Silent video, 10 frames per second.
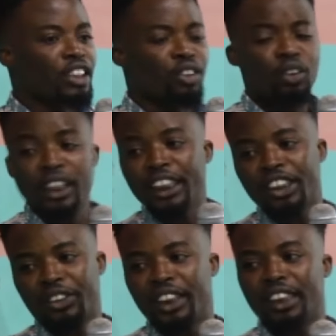It's not
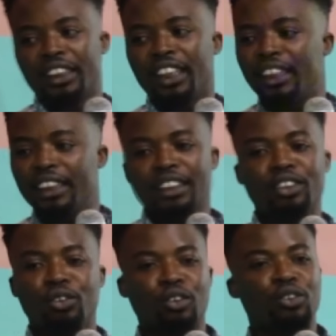only trade.
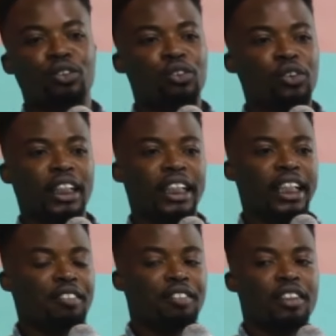Anything you want to do in
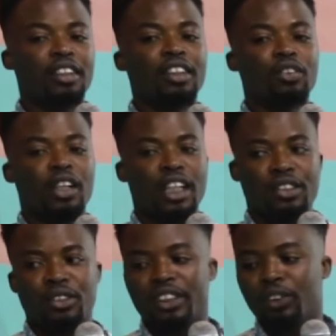life, you
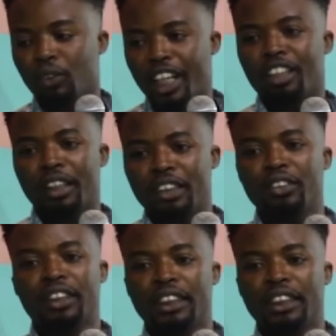ask yourself, why am I